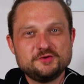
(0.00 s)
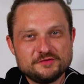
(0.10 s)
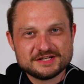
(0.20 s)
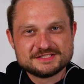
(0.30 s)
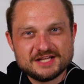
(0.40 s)

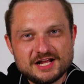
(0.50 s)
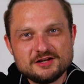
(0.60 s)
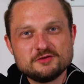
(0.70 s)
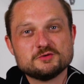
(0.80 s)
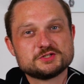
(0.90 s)

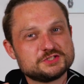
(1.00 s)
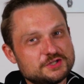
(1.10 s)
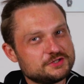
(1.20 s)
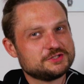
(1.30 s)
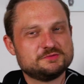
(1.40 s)
Universal was
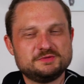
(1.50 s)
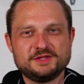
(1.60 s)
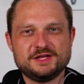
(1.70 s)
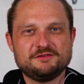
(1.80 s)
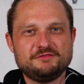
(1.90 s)
certain to be
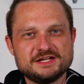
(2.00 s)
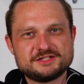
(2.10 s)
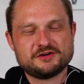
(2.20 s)
the inventor